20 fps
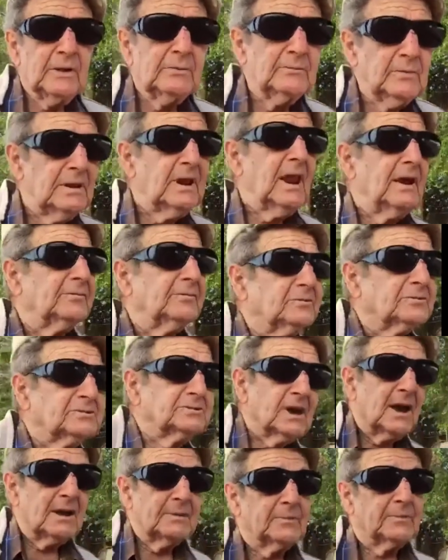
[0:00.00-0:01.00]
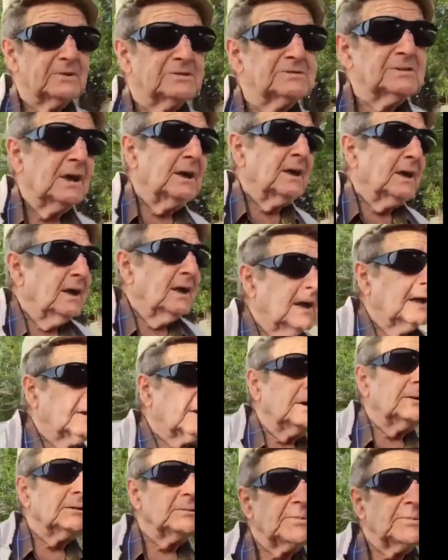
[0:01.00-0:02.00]
when we left Cyprus,
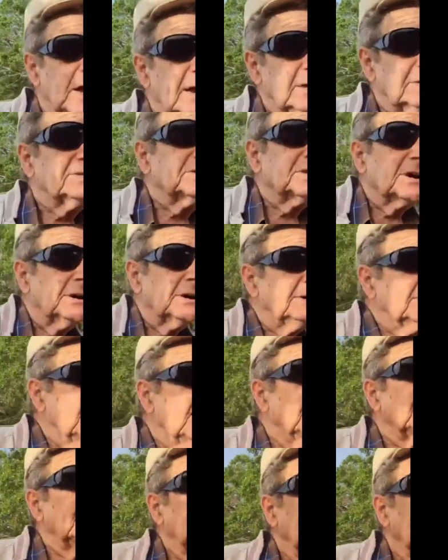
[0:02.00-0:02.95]
I came to Palestine,